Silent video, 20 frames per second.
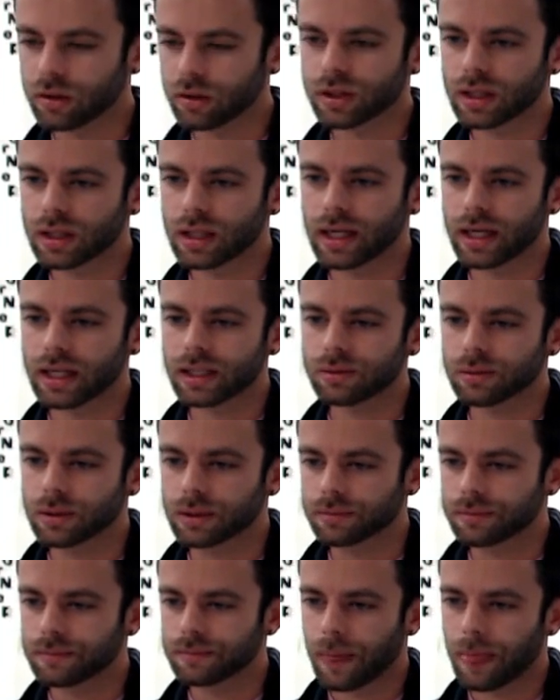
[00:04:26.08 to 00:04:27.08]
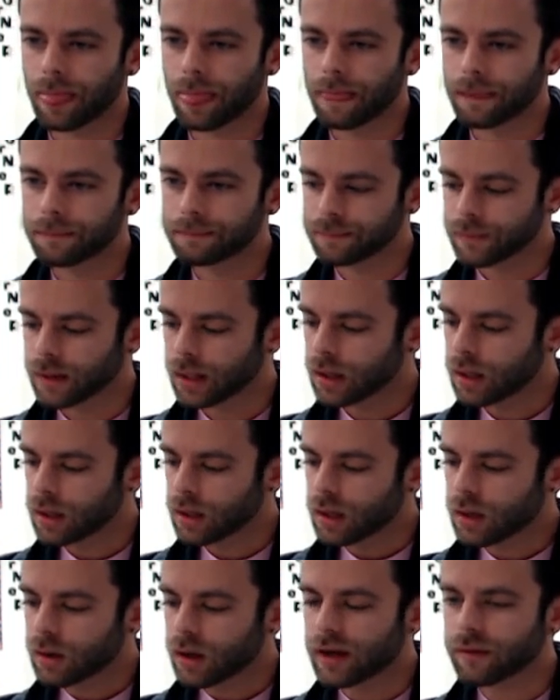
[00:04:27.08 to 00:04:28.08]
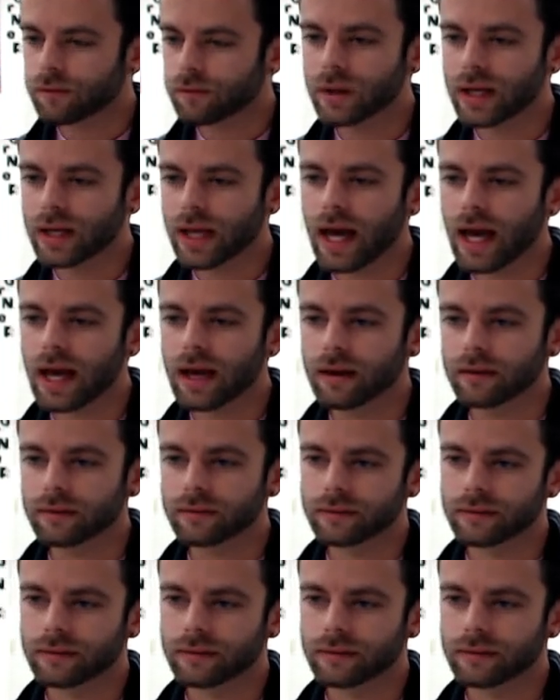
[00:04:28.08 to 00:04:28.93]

to the next one. If we have